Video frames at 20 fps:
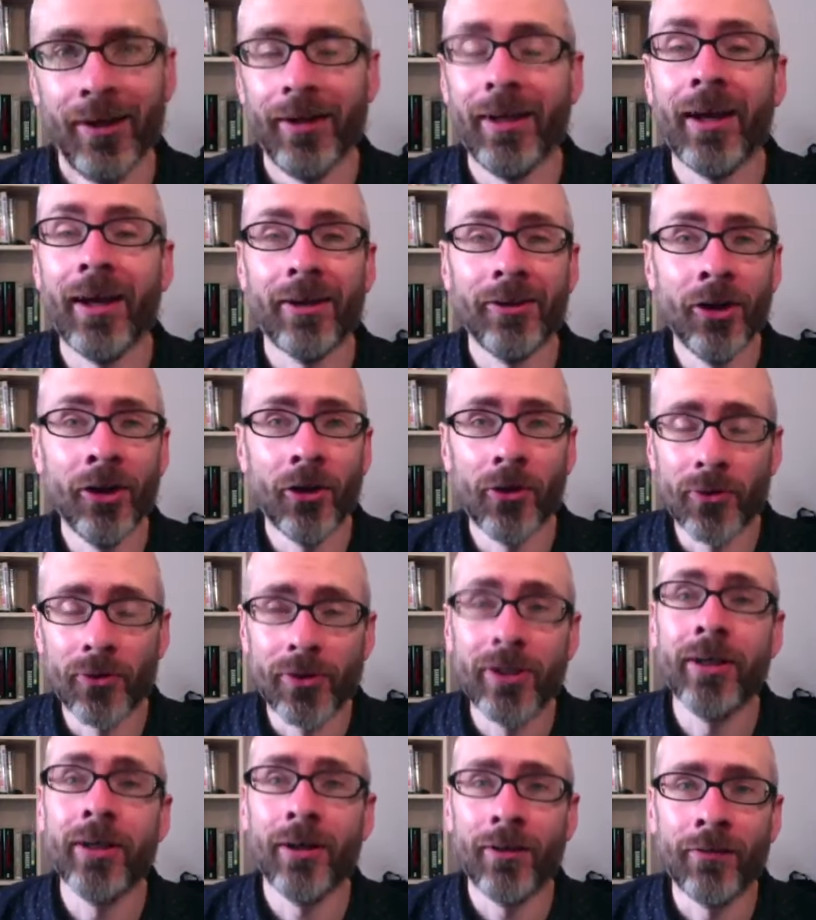Yeah,
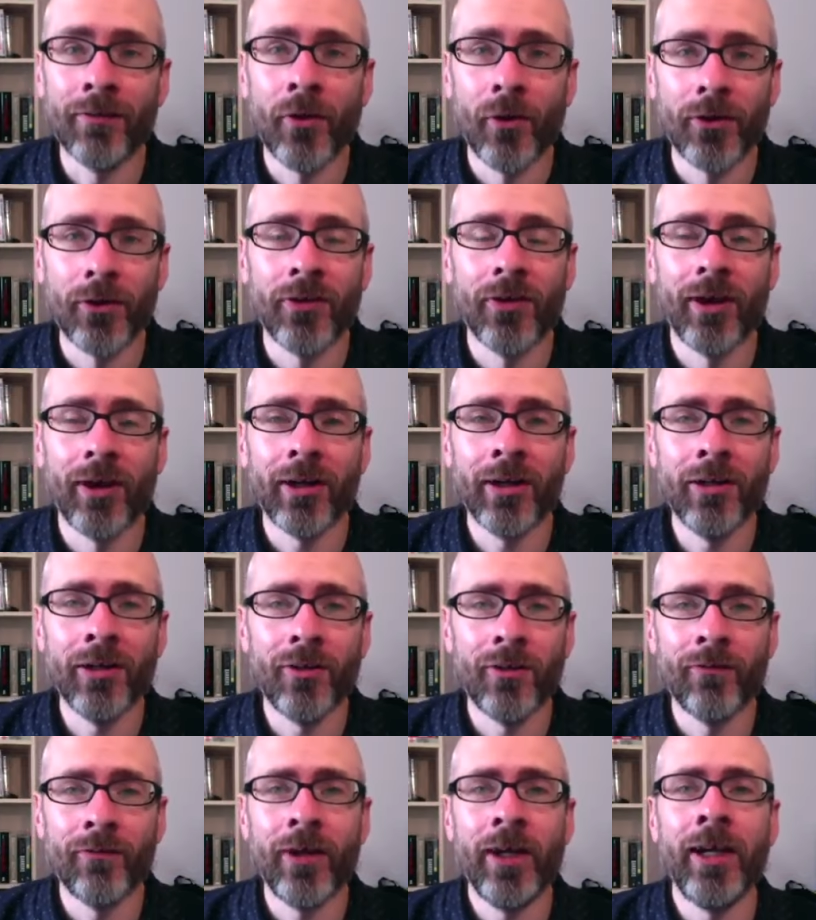no, of course not. And
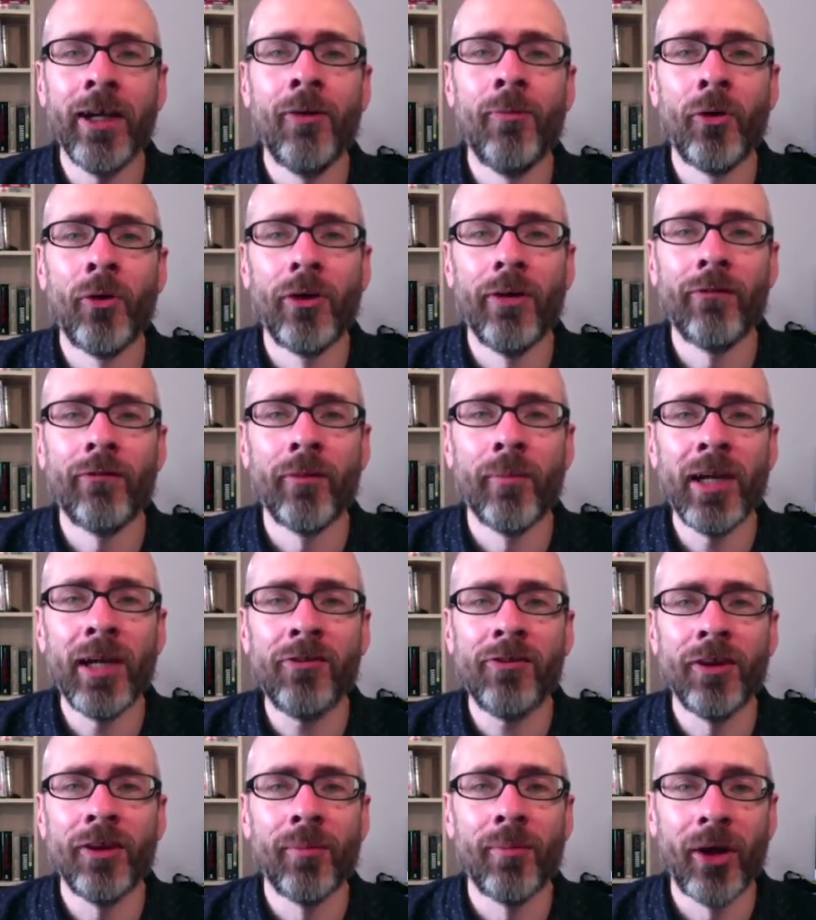you can find out more
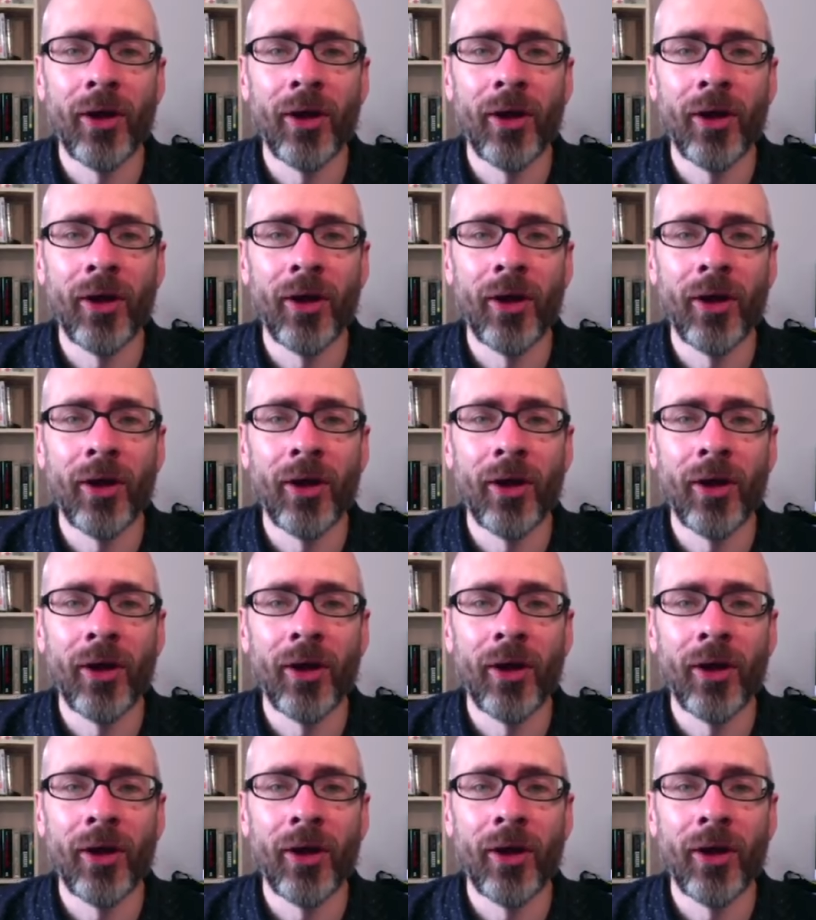information